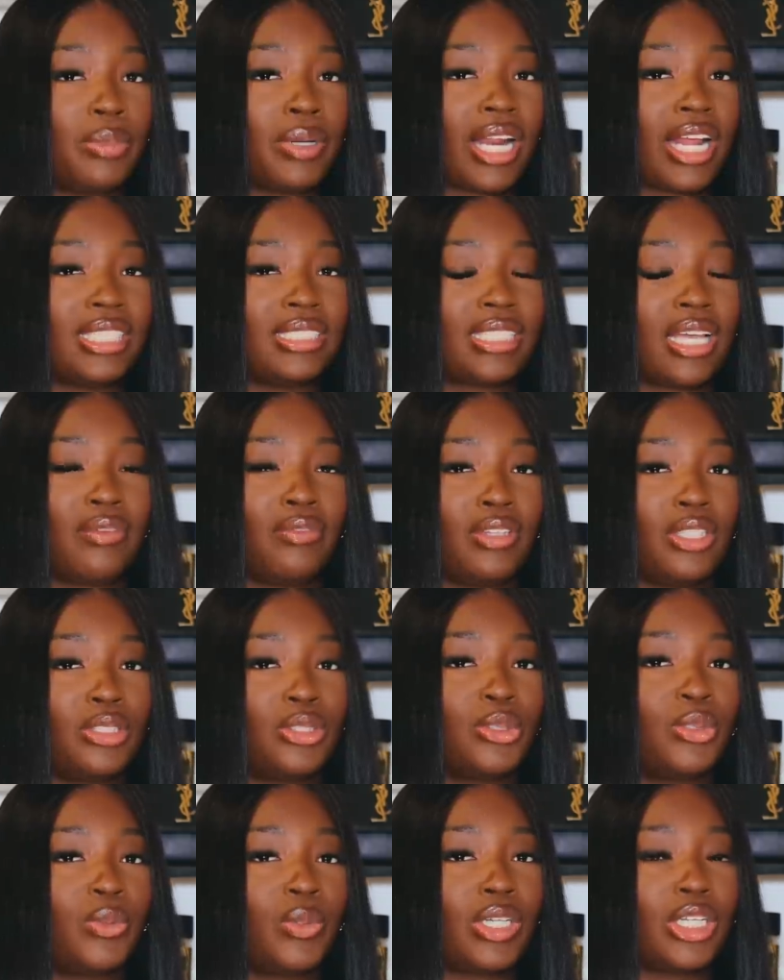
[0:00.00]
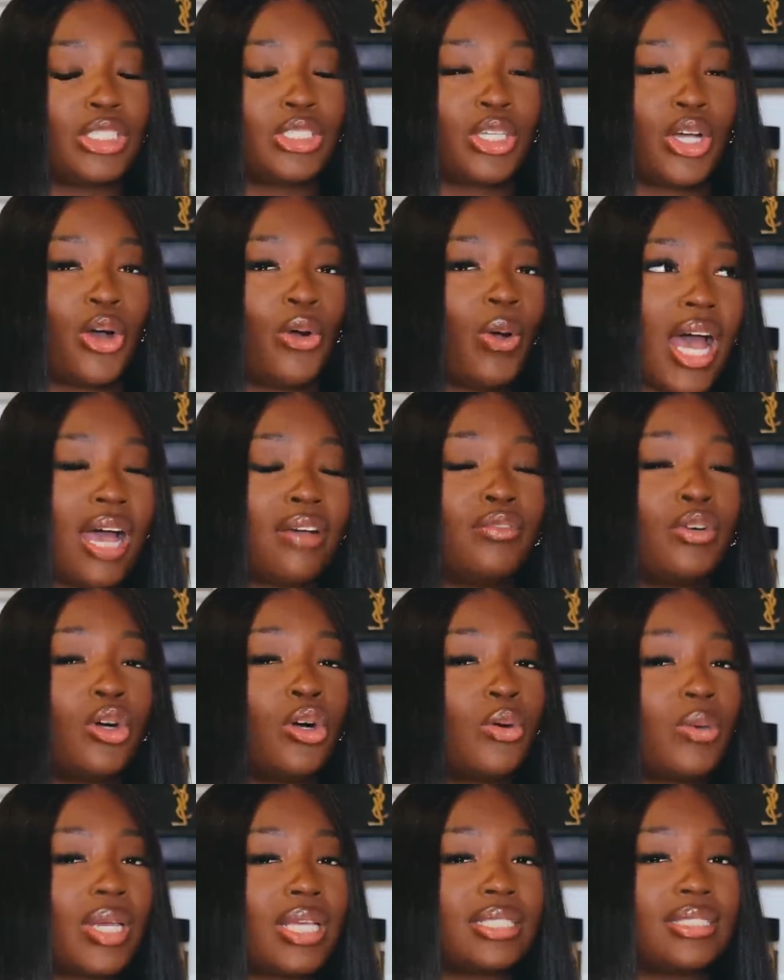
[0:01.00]
But I definitely do want to tote. I've
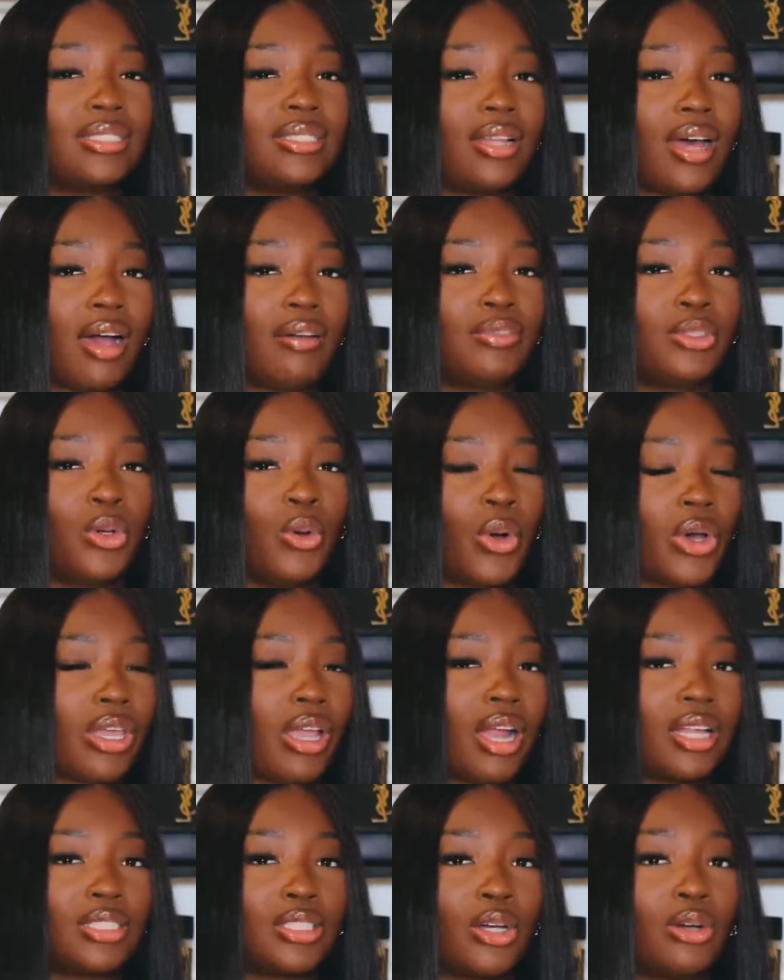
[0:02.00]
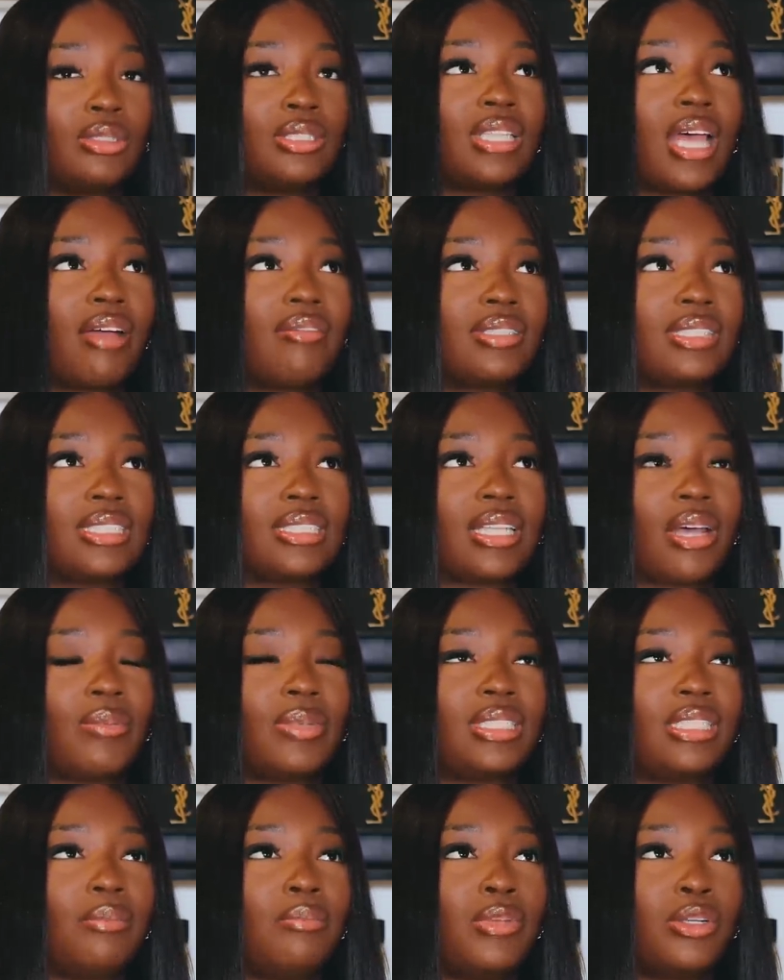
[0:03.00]
always loved Goyard totes ever since I
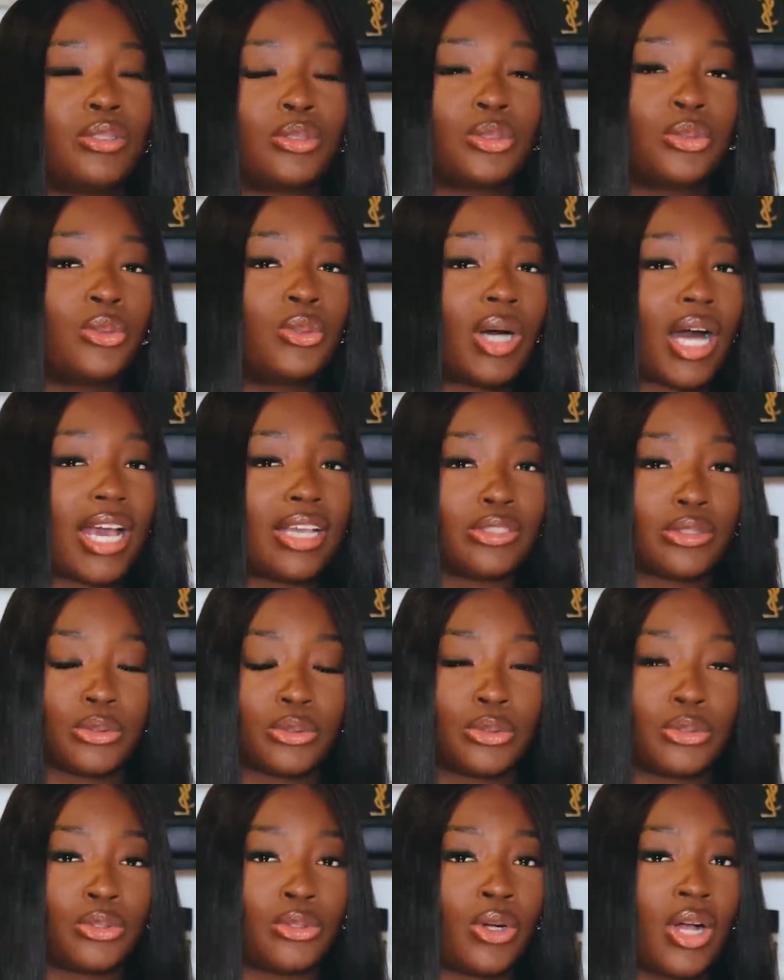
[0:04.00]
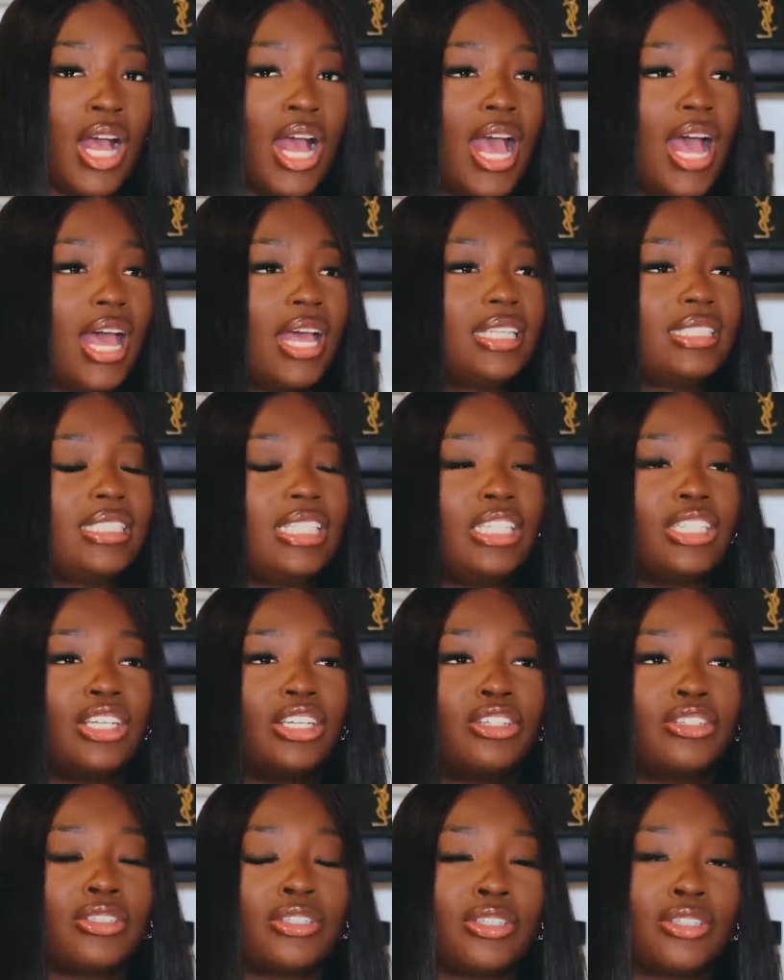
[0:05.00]
was in middle school, high school, seeing
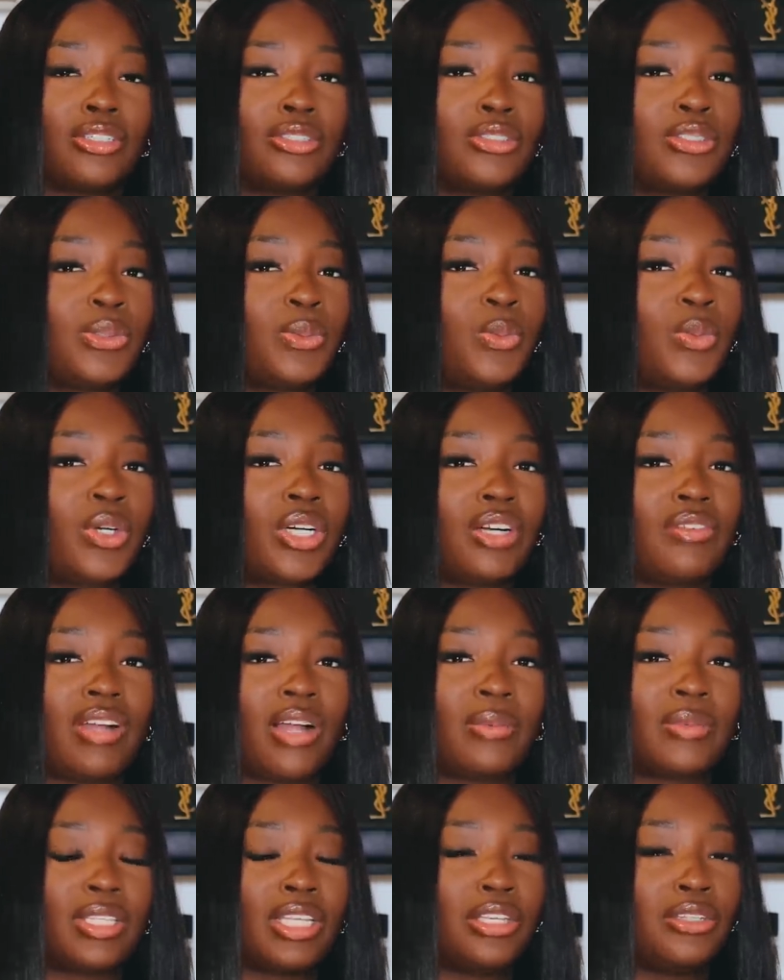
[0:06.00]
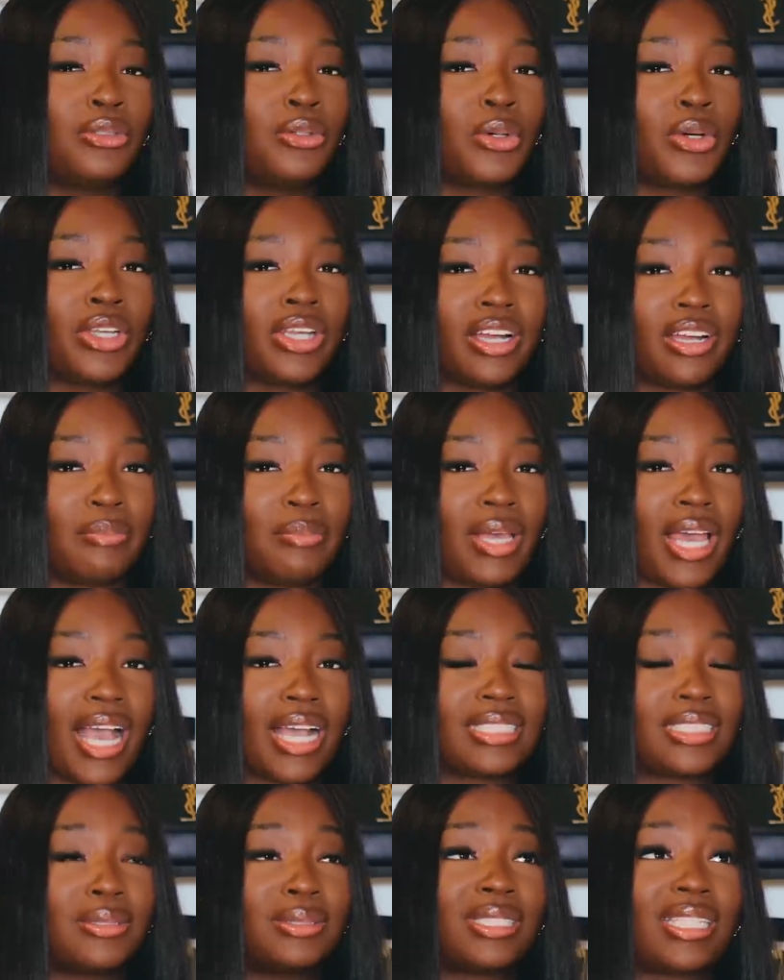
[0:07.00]
the girls walk around with their Goyard
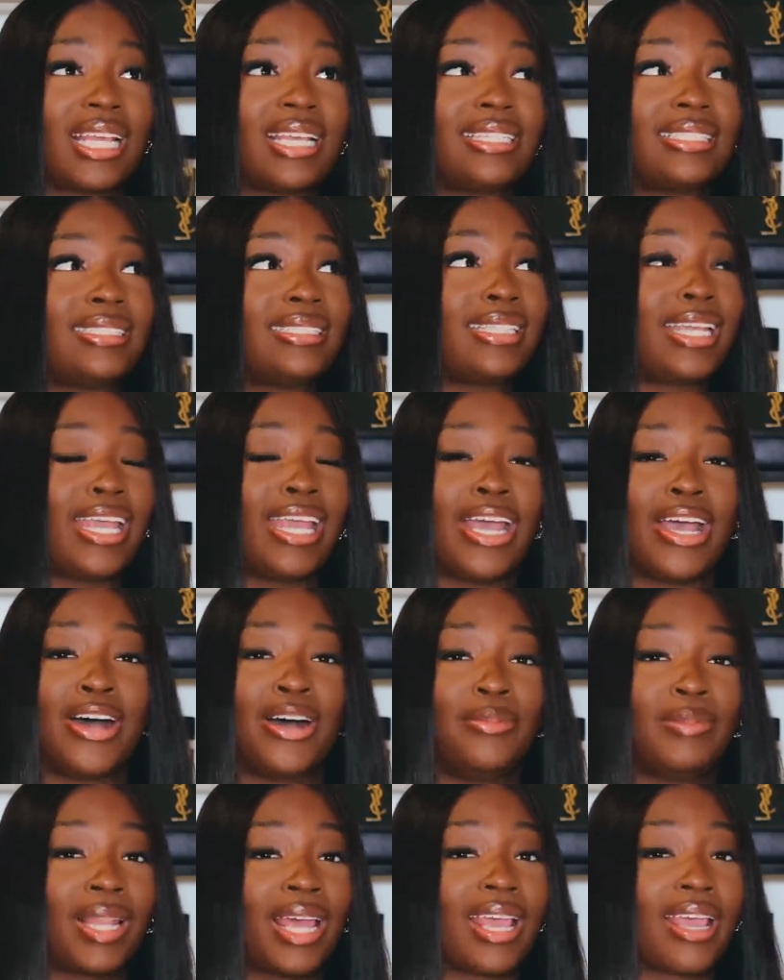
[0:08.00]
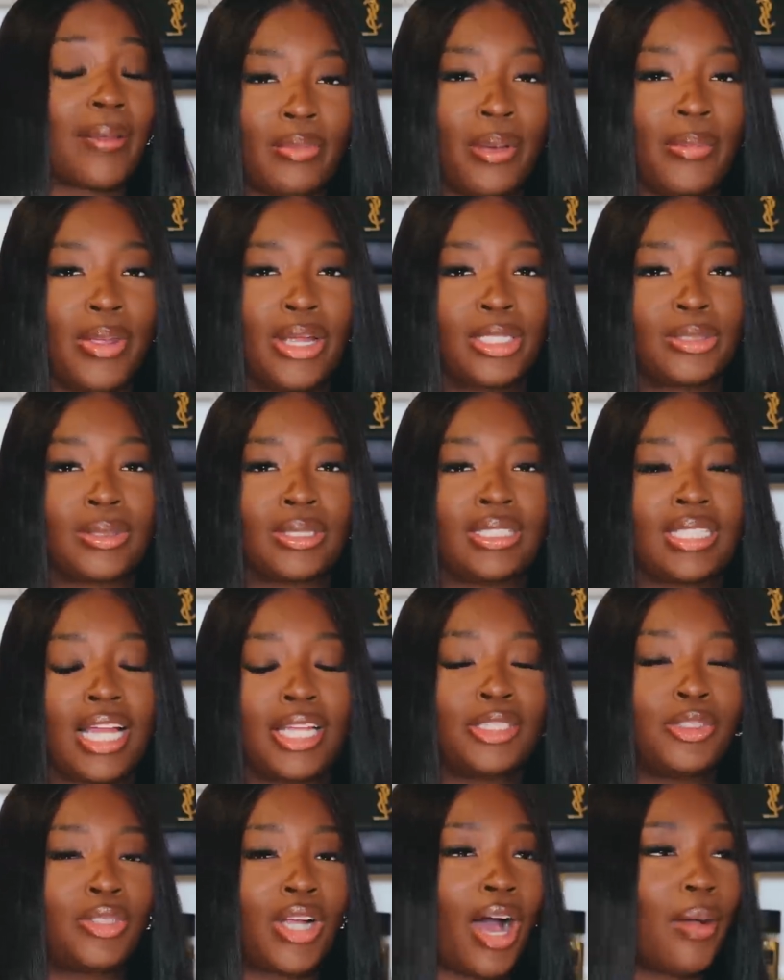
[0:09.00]
bags. I was like, damn, like my parents was
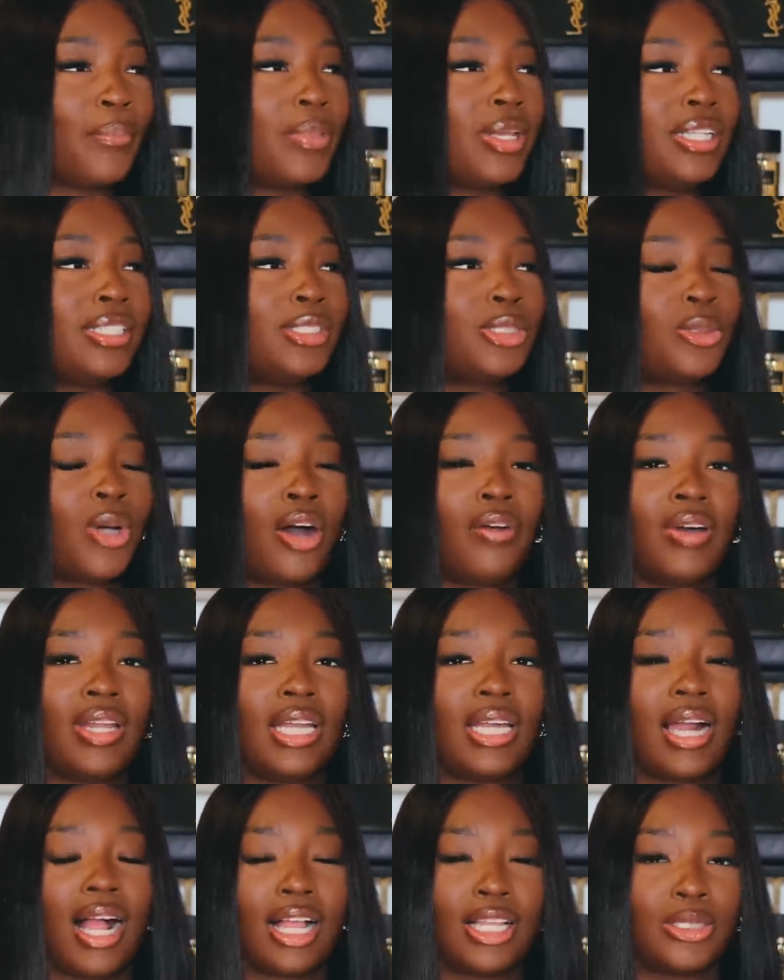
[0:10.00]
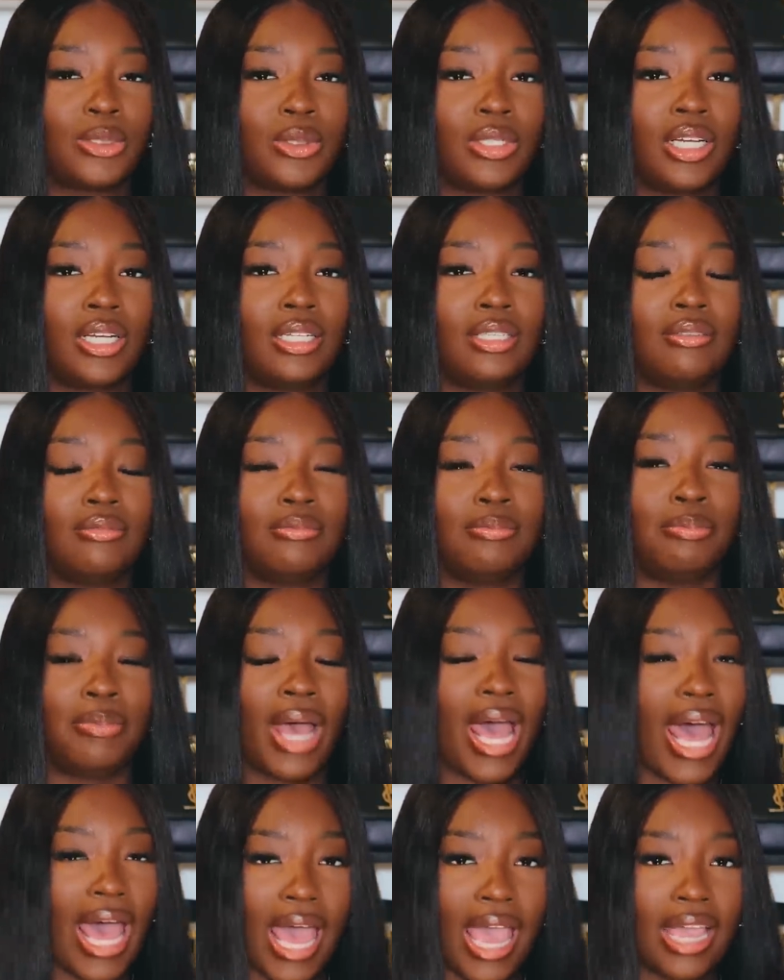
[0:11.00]
not dropping 1200 $200 on a
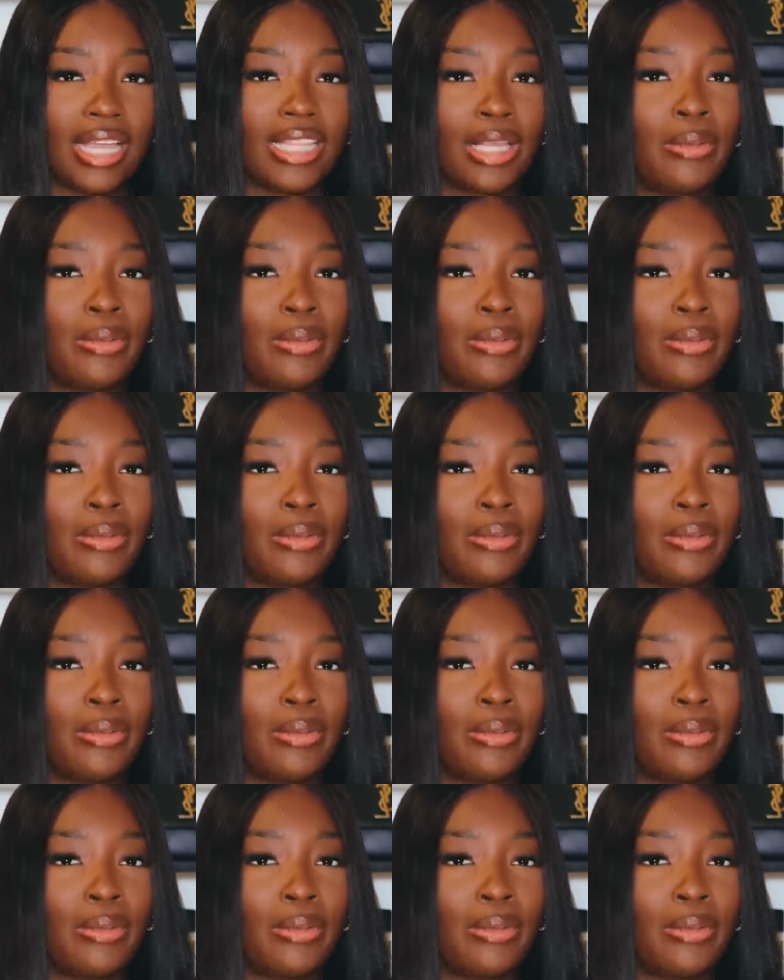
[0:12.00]
bag.